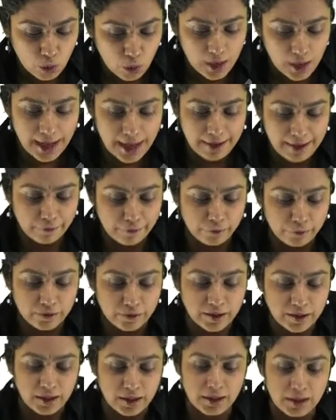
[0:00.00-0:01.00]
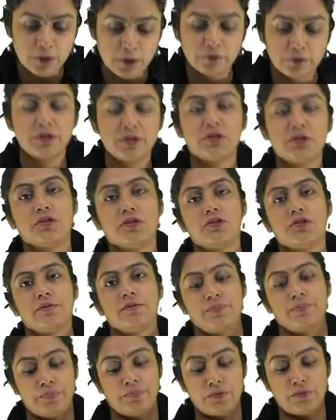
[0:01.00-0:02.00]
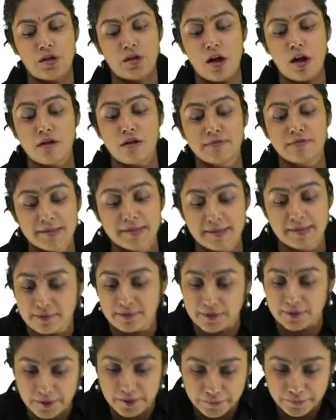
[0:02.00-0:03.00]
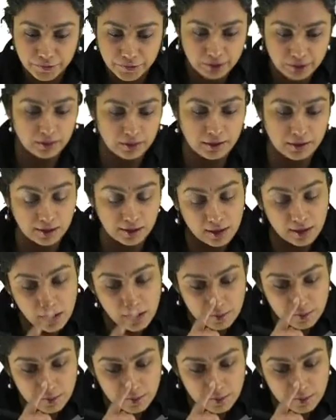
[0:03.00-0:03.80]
would have heard of this Cognizant, okay,